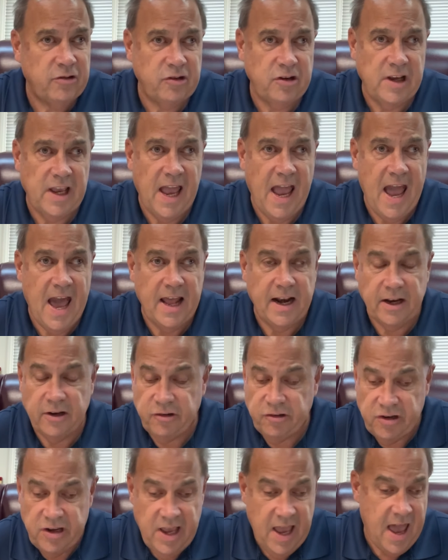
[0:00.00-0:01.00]
she had, and
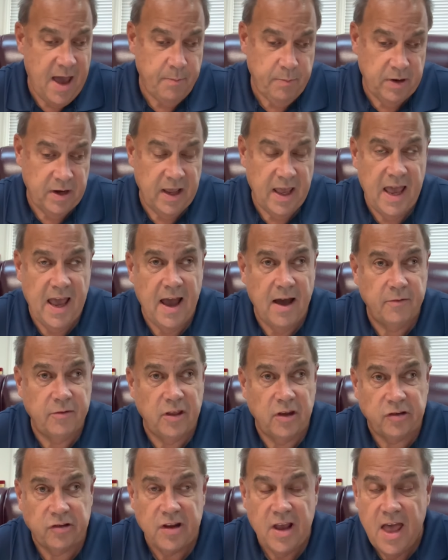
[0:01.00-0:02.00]
she happened to have
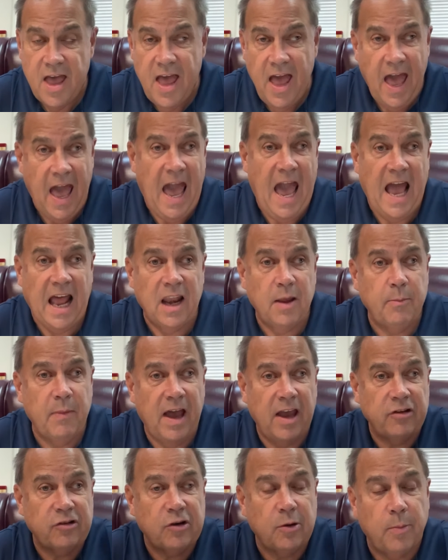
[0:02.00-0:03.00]
this
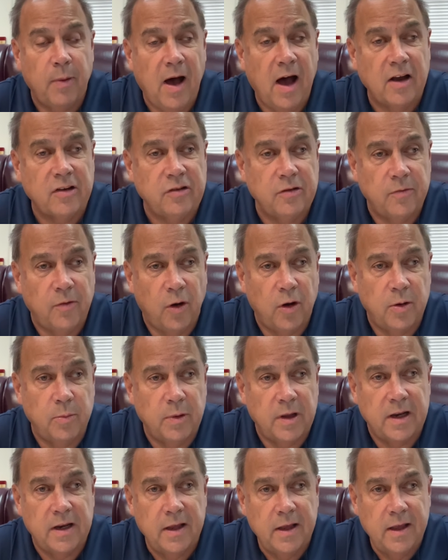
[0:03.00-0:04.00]
alabaster box of
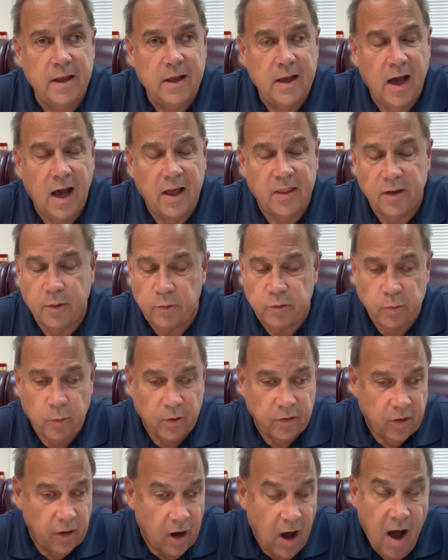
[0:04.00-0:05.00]
ointment that was
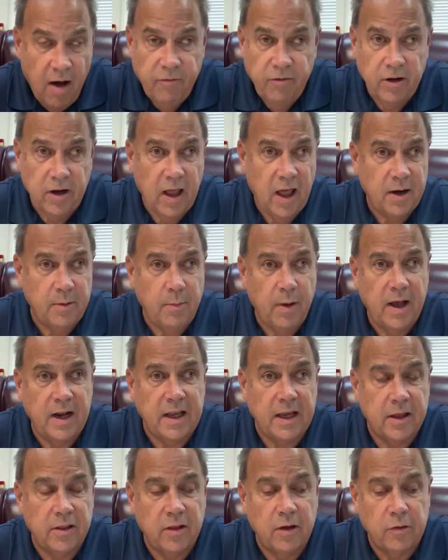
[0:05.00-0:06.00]
worth an awful lot of
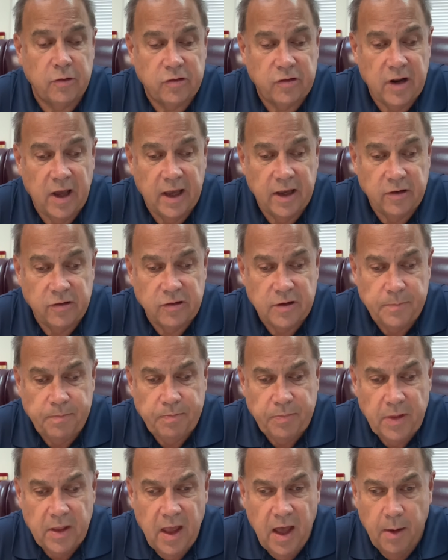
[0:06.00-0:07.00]
money in those days,
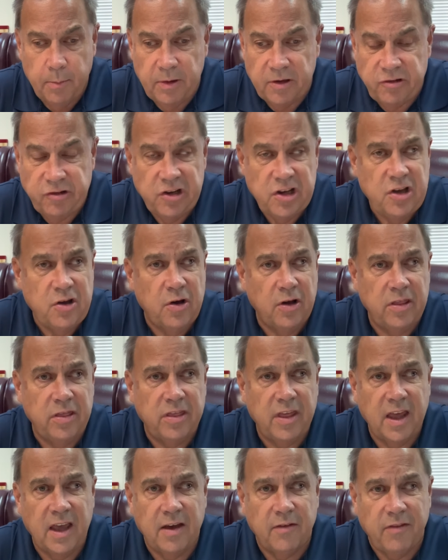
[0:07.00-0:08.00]
but she couldn't
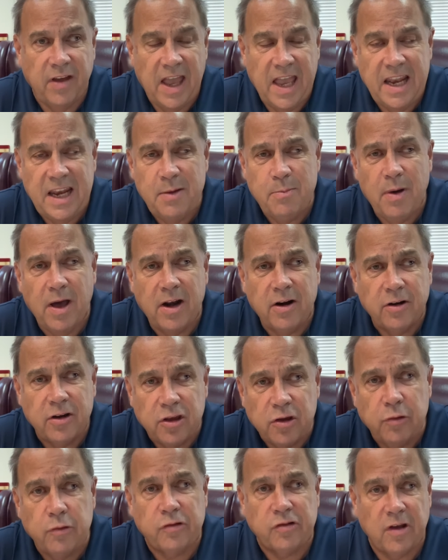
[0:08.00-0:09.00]
think of any better
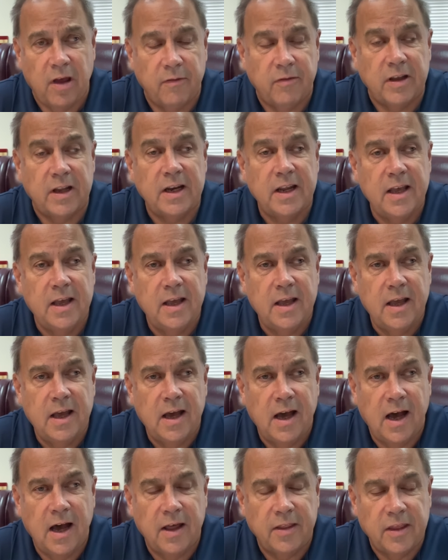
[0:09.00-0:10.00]
use of it
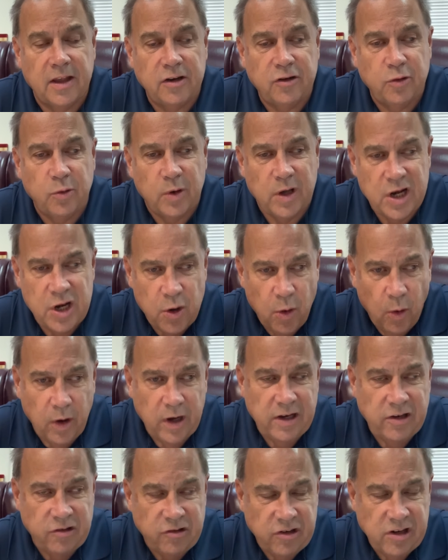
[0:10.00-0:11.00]
than to
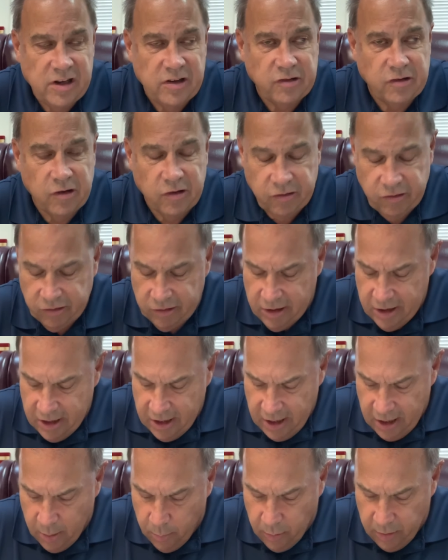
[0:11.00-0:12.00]
anoint Jesus
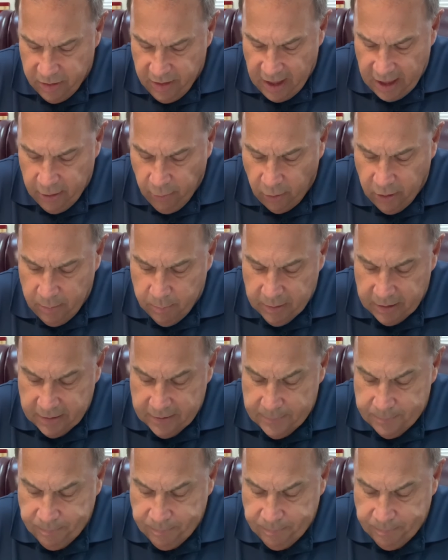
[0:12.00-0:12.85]
with that ointment.